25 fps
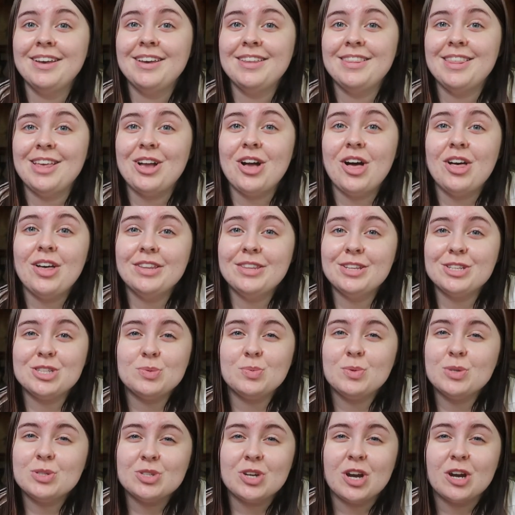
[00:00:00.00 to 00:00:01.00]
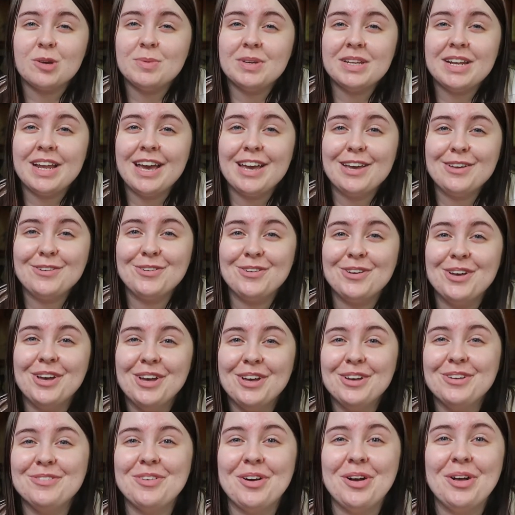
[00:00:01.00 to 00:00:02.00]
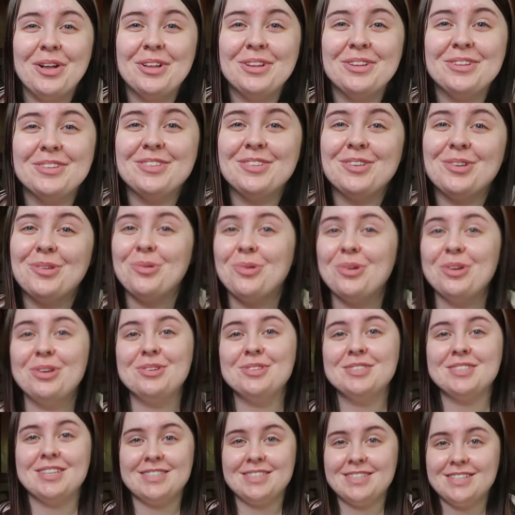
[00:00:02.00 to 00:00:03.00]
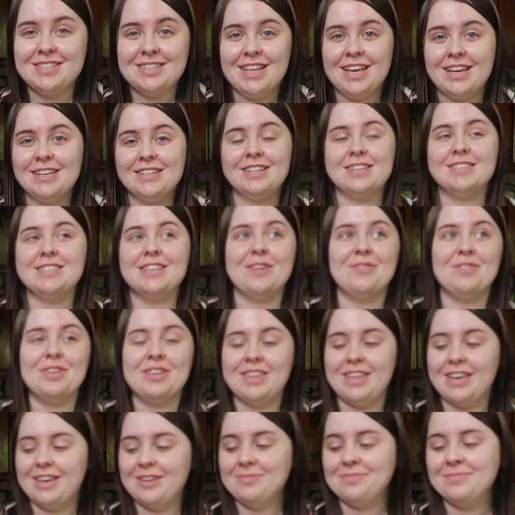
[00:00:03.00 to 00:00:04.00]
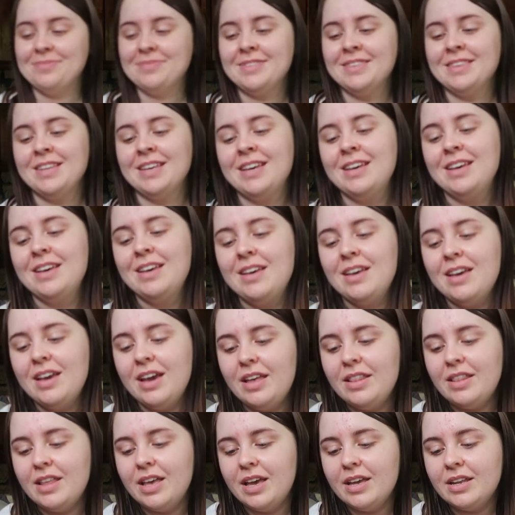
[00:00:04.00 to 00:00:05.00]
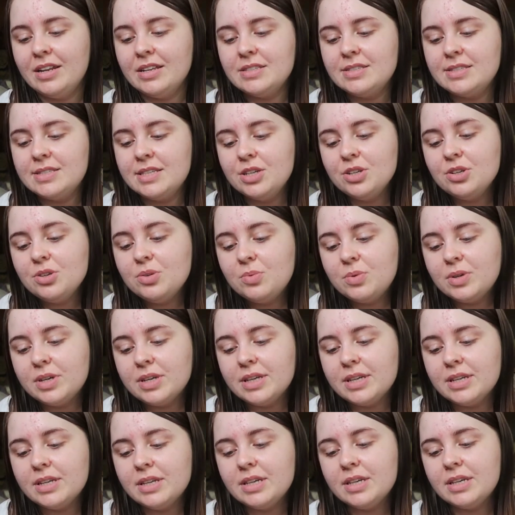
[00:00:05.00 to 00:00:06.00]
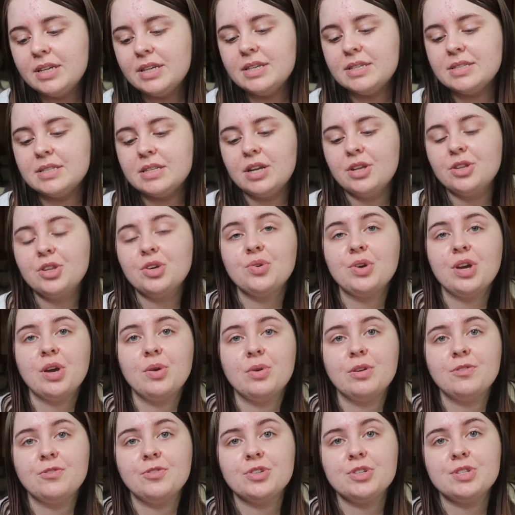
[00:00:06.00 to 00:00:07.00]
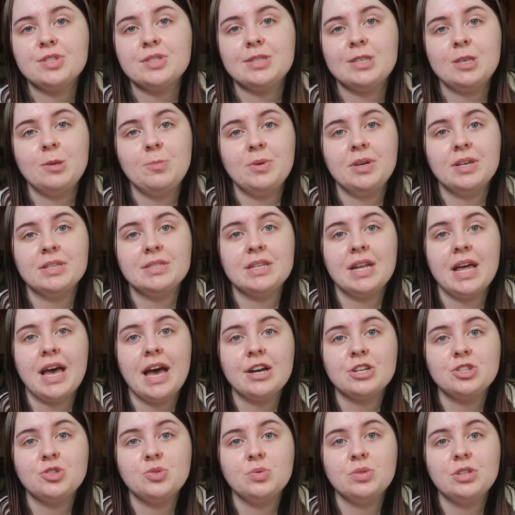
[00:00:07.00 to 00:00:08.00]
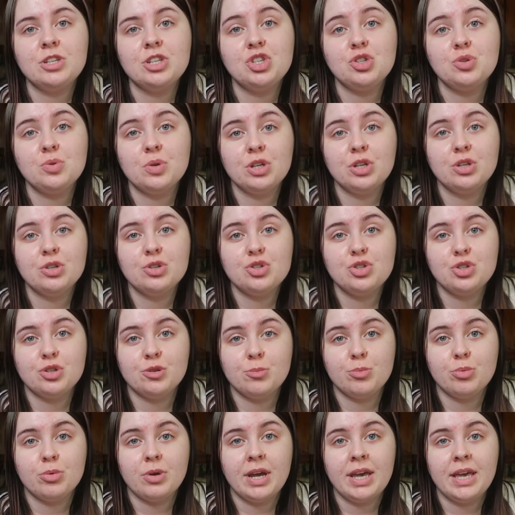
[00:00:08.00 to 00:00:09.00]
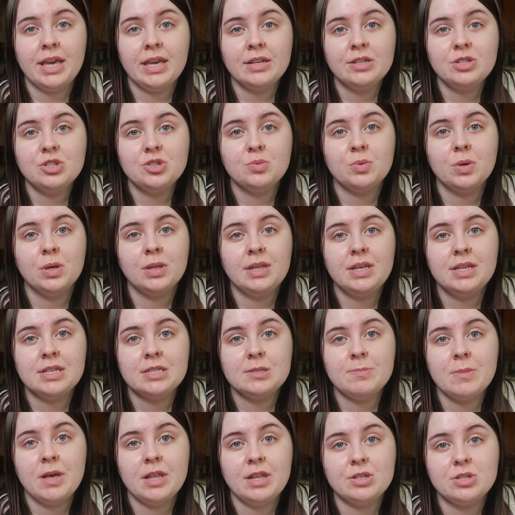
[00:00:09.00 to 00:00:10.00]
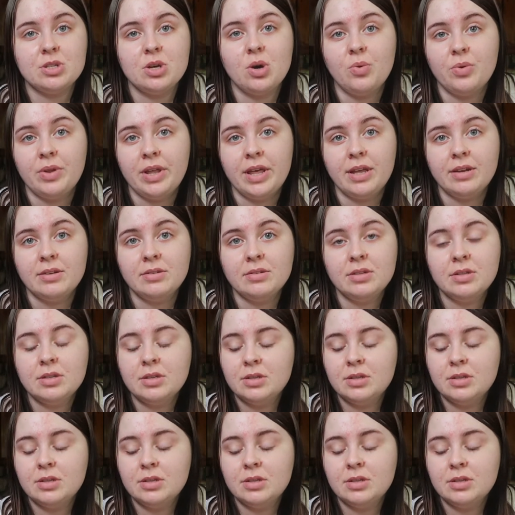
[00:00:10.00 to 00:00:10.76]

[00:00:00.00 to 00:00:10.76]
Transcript: they call it the Swiss Army knife of all oils because it like does everything. And then cedarwood is another great one for sleep because it actually triggers your brain to release melatonin.